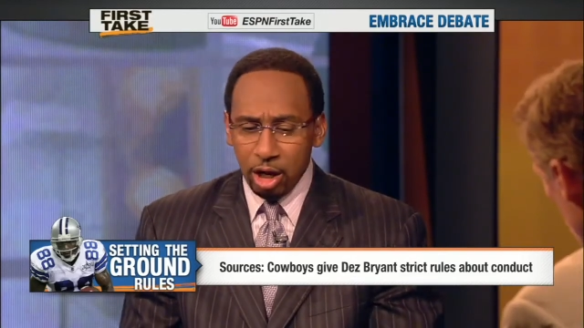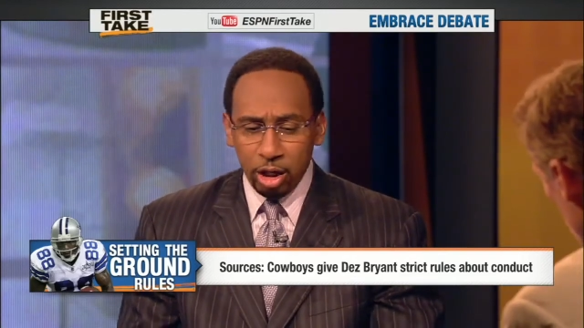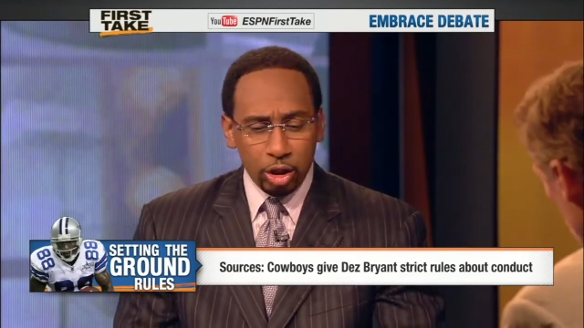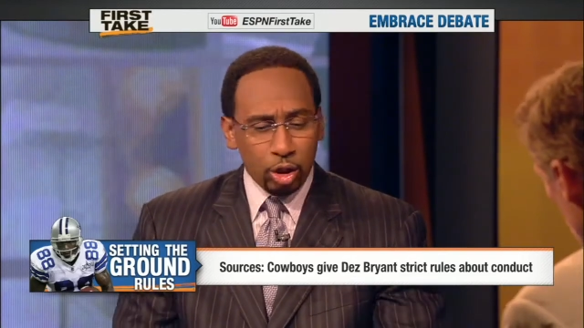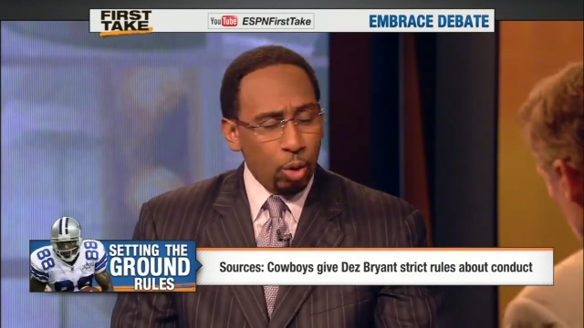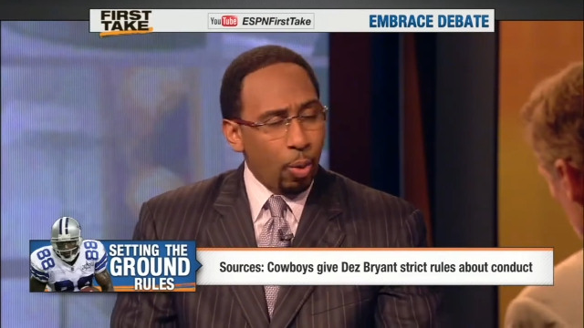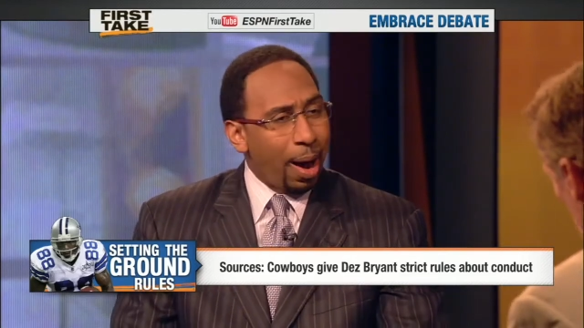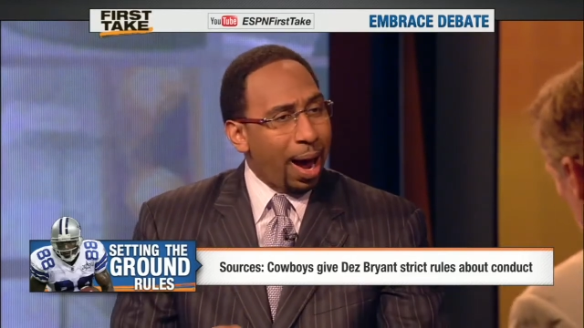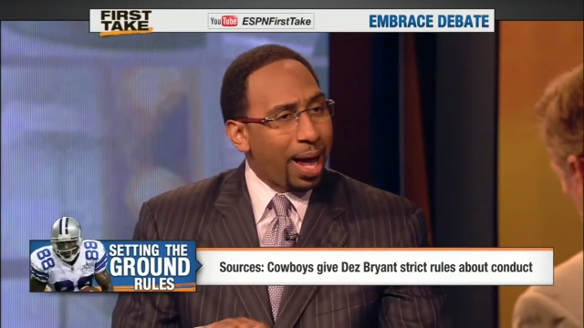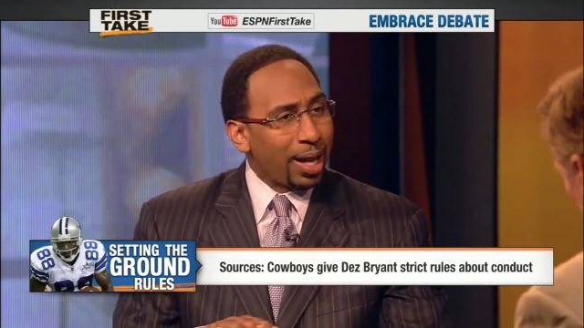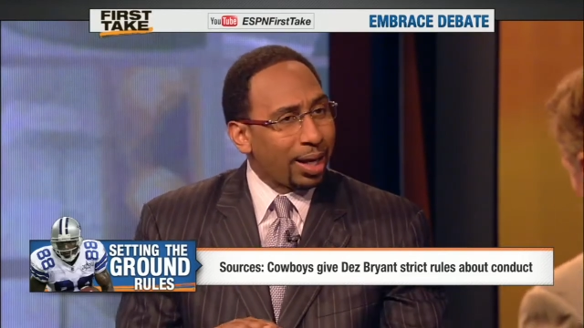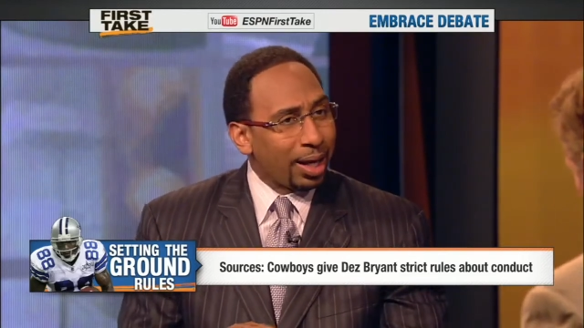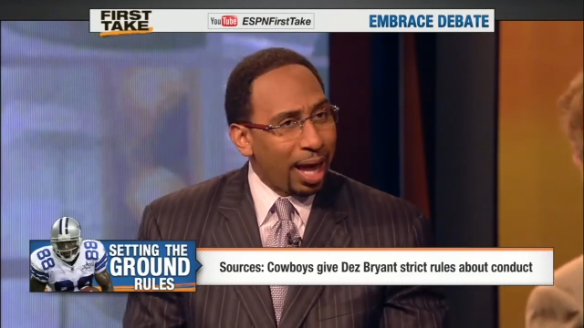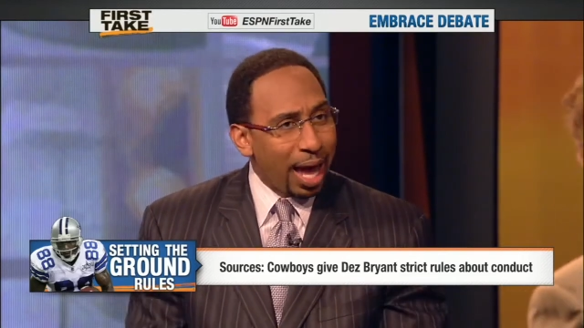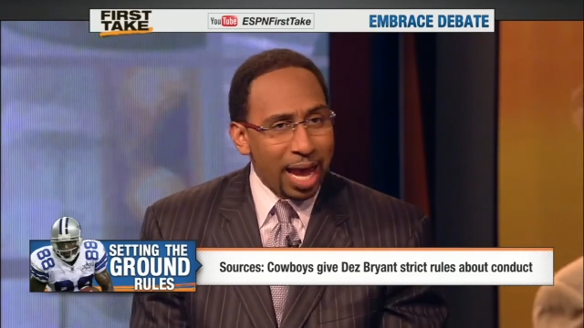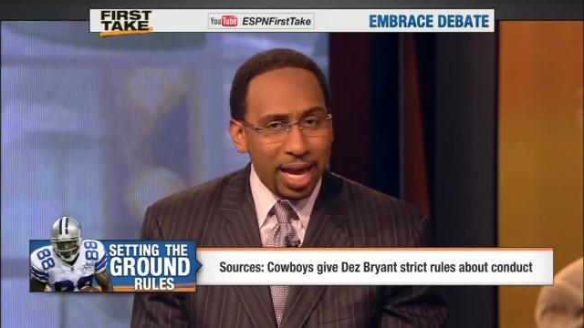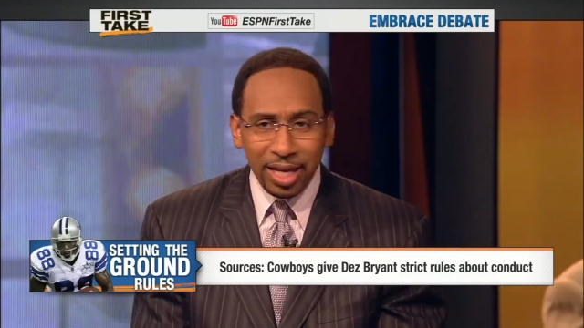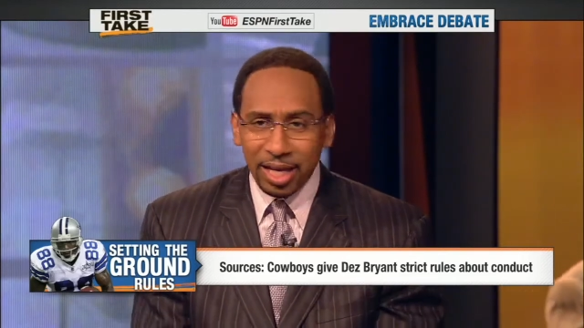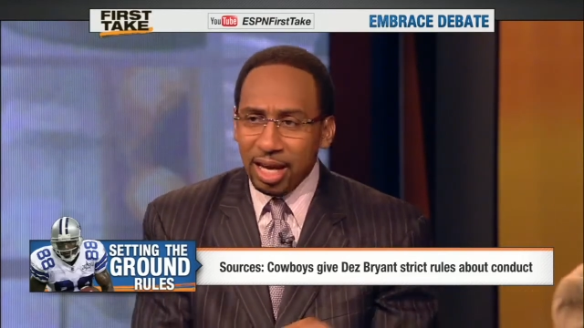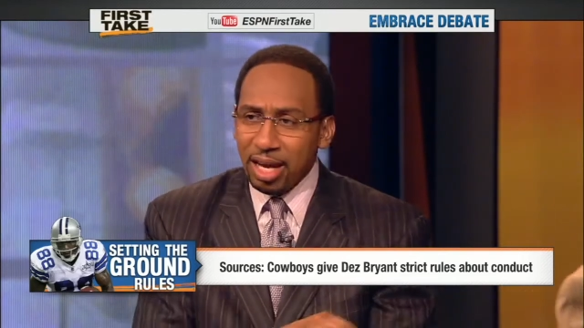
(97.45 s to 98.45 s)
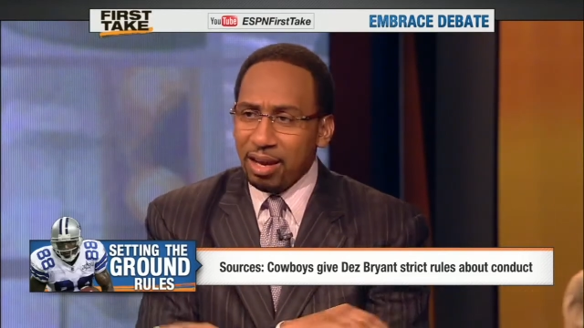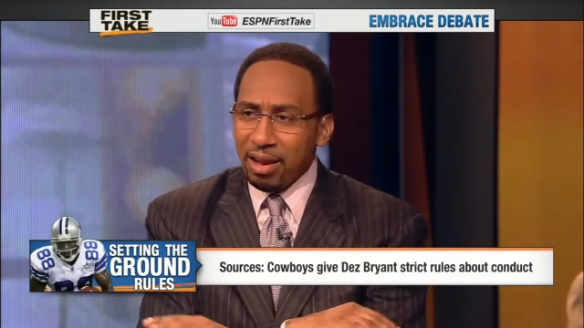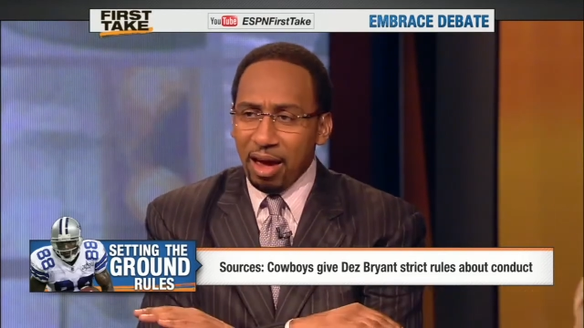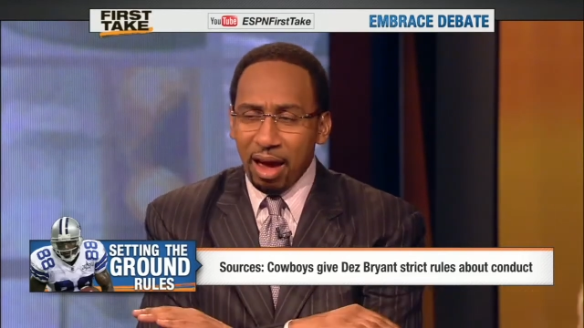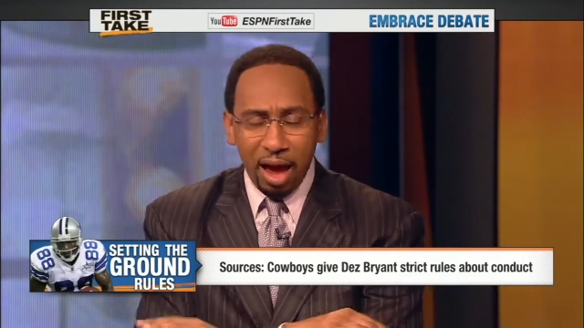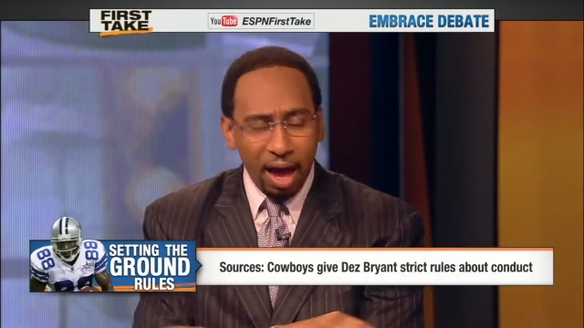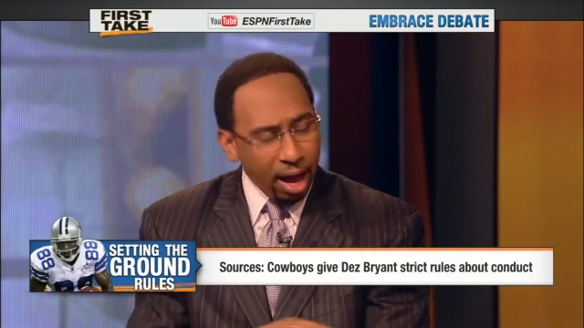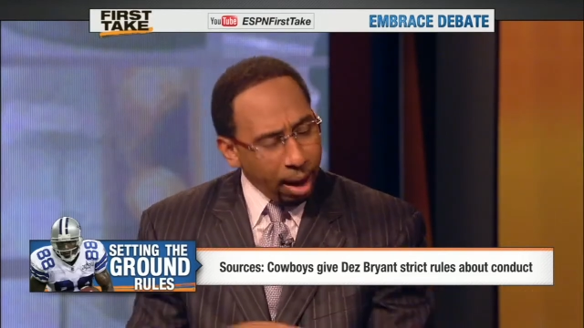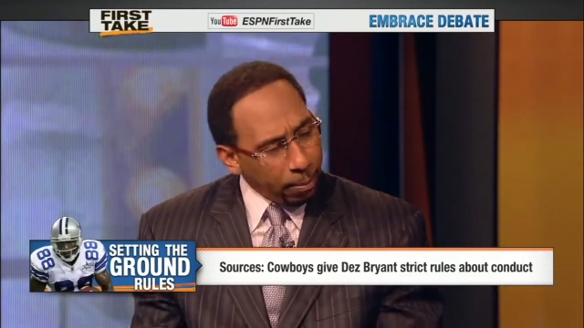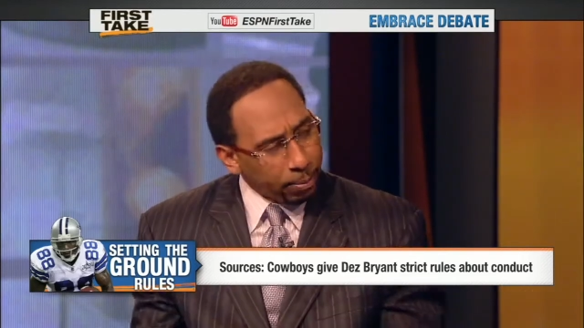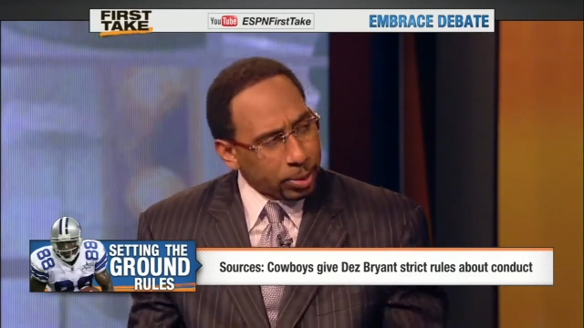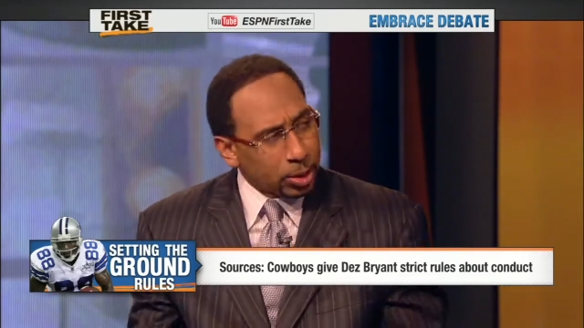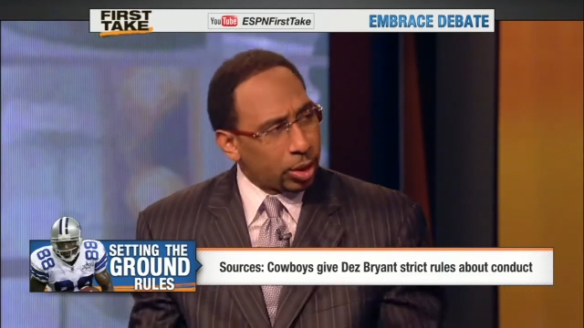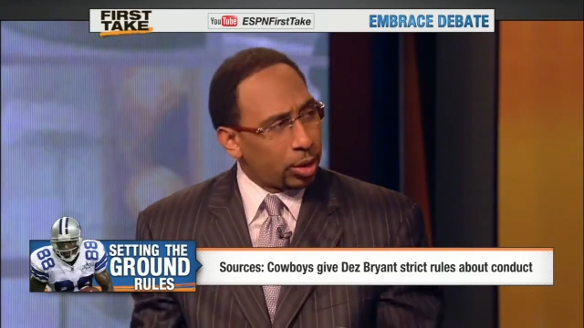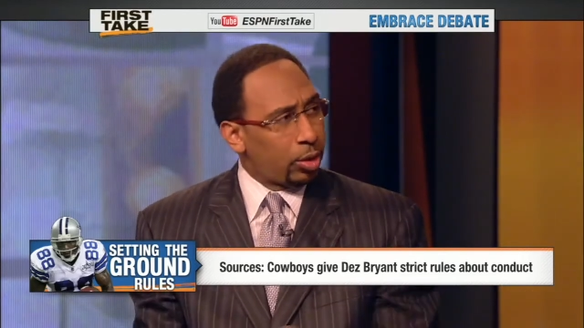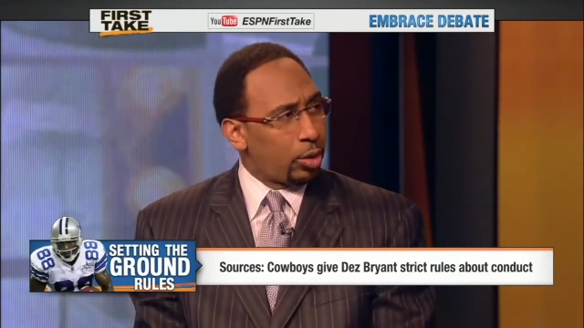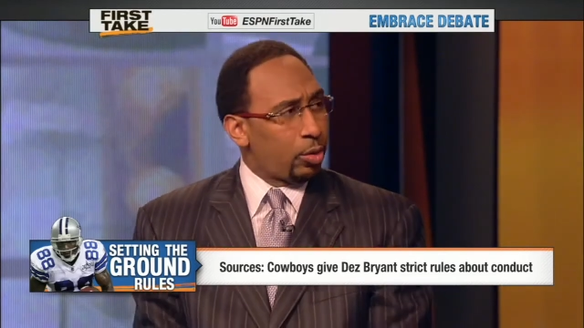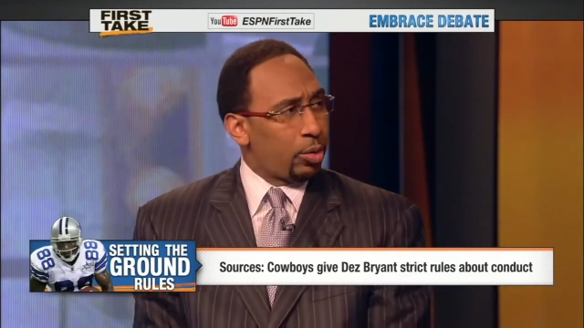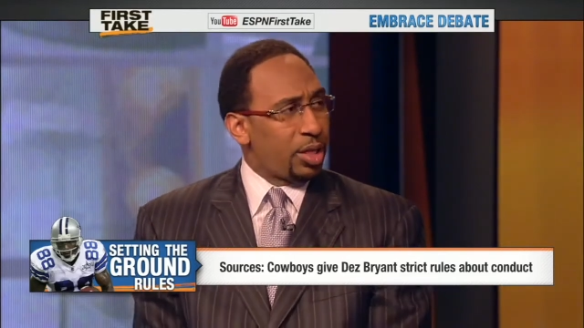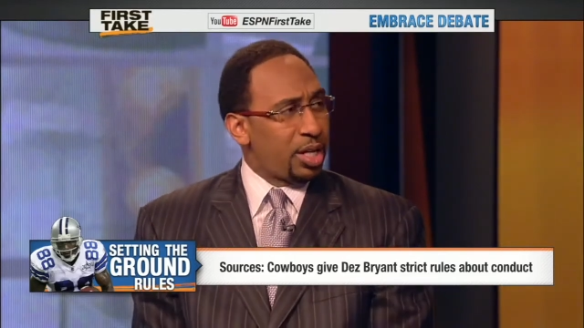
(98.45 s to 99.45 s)
Do I like it?
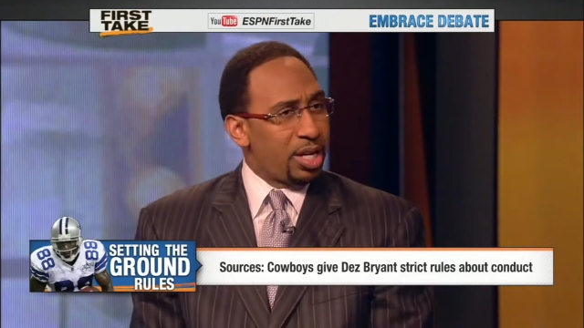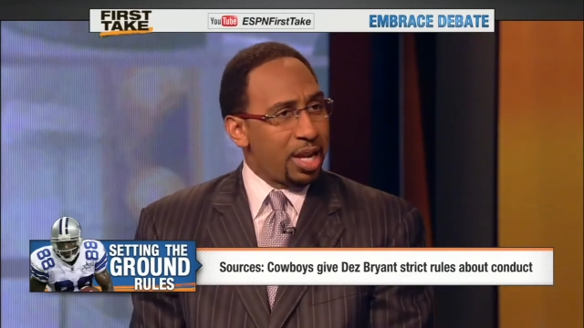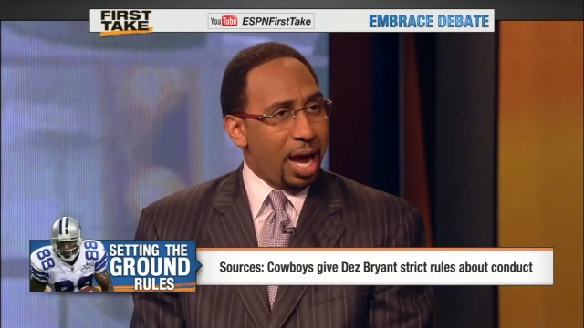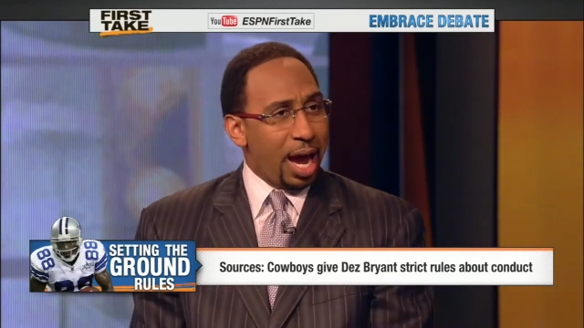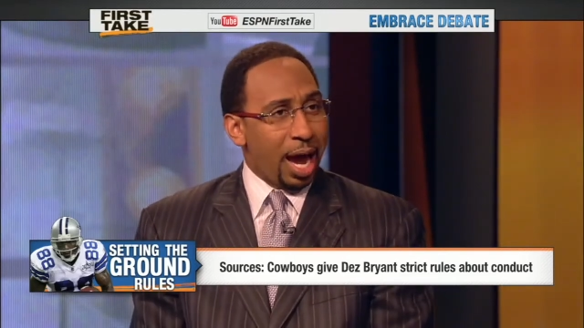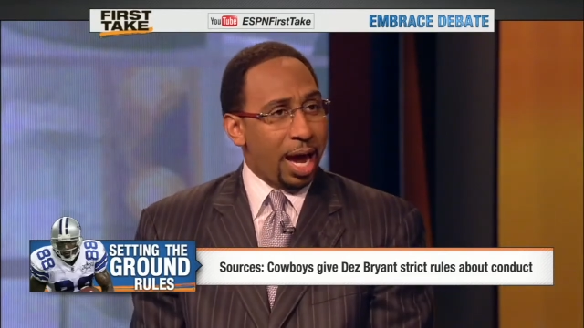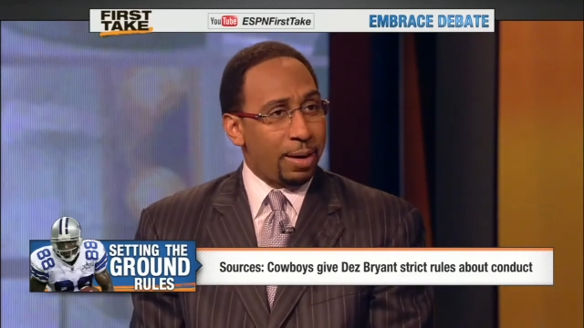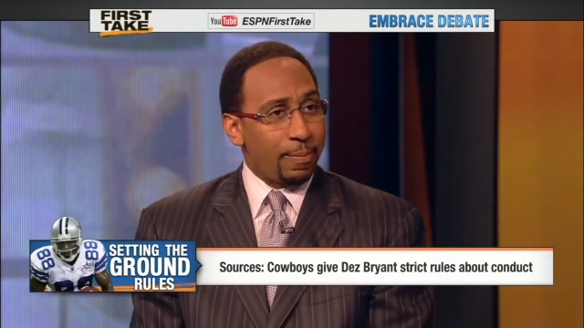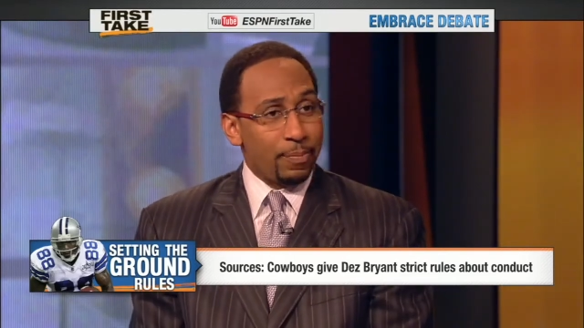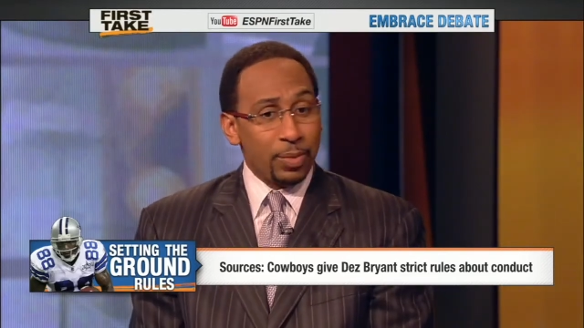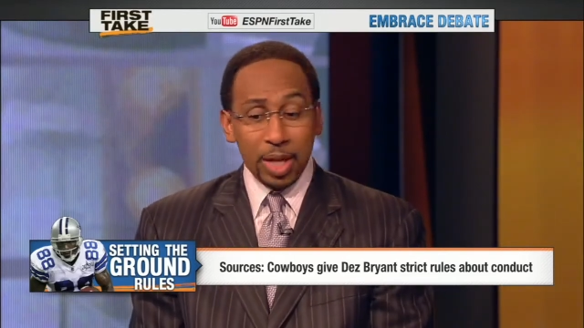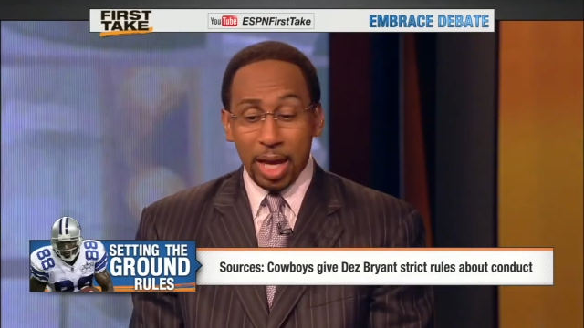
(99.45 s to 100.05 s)
Absolutely not.